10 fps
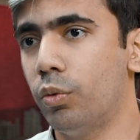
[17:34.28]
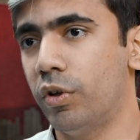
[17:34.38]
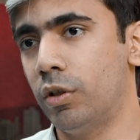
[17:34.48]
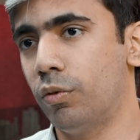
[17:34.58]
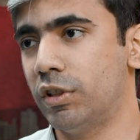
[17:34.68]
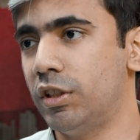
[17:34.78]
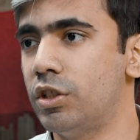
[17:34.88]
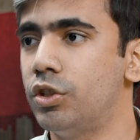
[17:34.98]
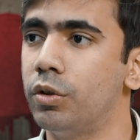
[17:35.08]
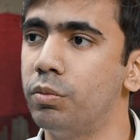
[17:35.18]
when there was an
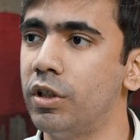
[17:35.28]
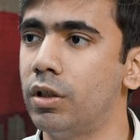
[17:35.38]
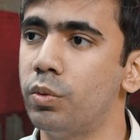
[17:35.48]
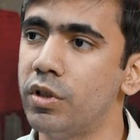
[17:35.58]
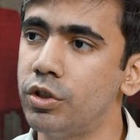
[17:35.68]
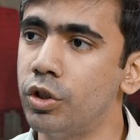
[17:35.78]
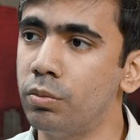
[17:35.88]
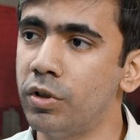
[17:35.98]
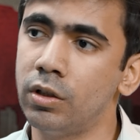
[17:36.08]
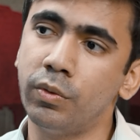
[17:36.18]
east germany and the west
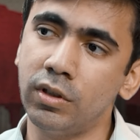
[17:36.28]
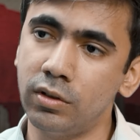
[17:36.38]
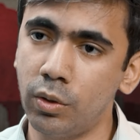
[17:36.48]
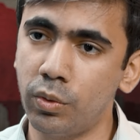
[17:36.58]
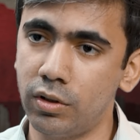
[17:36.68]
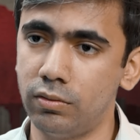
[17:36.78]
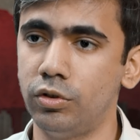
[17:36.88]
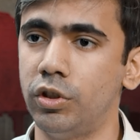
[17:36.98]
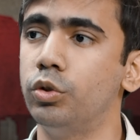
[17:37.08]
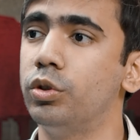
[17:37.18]
germany and when they were
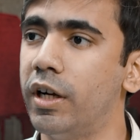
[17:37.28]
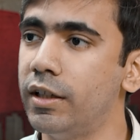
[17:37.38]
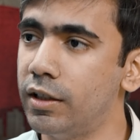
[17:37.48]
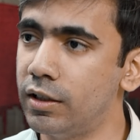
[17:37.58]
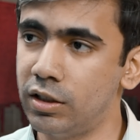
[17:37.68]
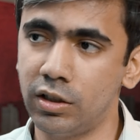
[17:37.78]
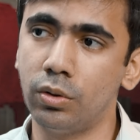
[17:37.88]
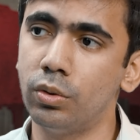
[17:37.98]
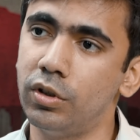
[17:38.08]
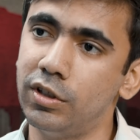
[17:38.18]
reunited then the
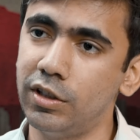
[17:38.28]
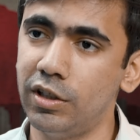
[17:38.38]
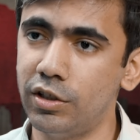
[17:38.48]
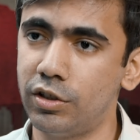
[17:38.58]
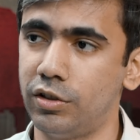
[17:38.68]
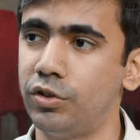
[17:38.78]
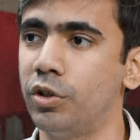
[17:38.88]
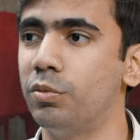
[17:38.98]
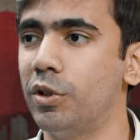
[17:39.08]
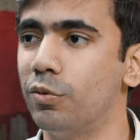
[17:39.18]
whole east
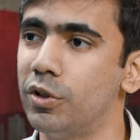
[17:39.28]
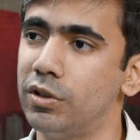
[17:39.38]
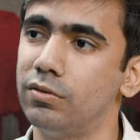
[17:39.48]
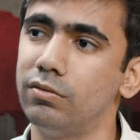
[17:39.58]
germany was